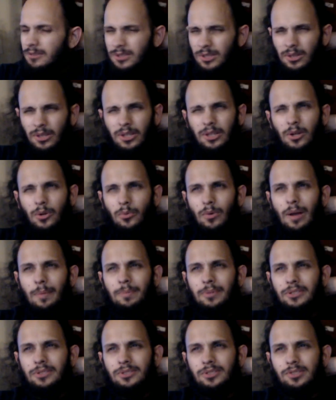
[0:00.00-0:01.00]
illegal
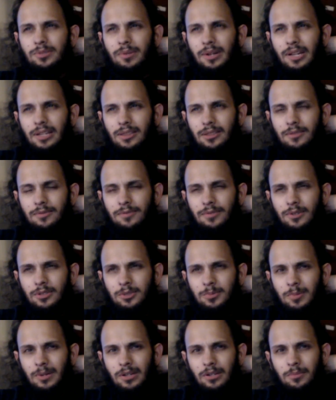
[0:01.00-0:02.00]
weapons, right? In the
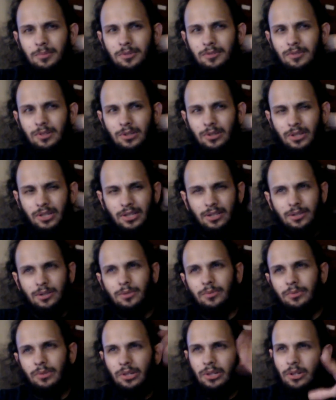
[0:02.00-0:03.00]
first Predator movie, or like a
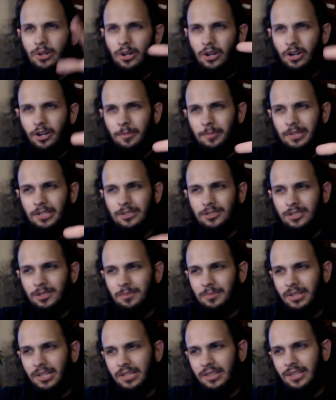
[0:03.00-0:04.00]
guerrilla army or
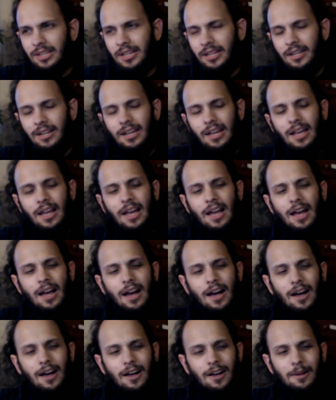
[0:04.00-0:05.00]
something like that.
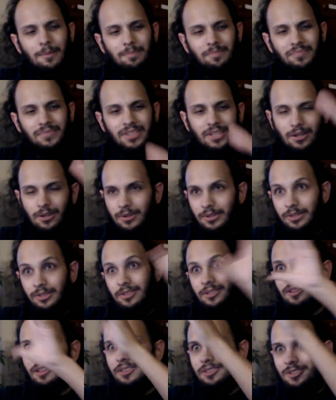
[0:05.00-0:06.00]
And
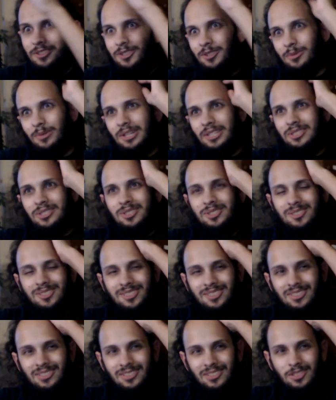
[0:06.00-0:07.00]
the U.S.
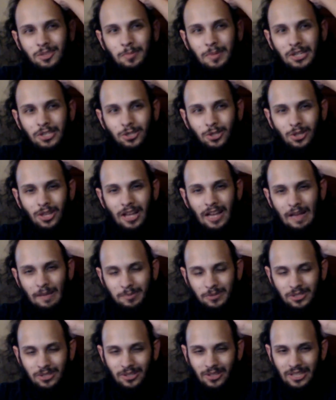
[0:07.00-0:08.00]
special
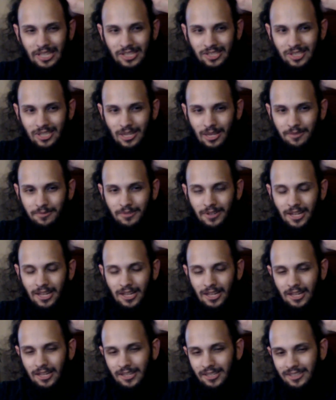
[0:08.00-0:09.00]
ops and all that stuff.
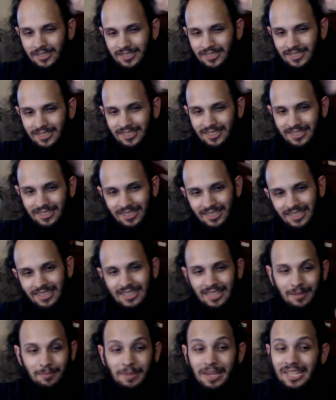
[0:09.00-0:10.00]

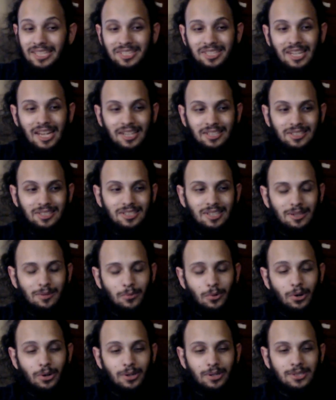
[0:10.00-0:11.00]
That makes sense. It
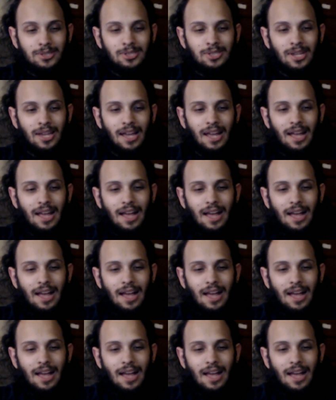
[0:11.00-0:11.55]
works.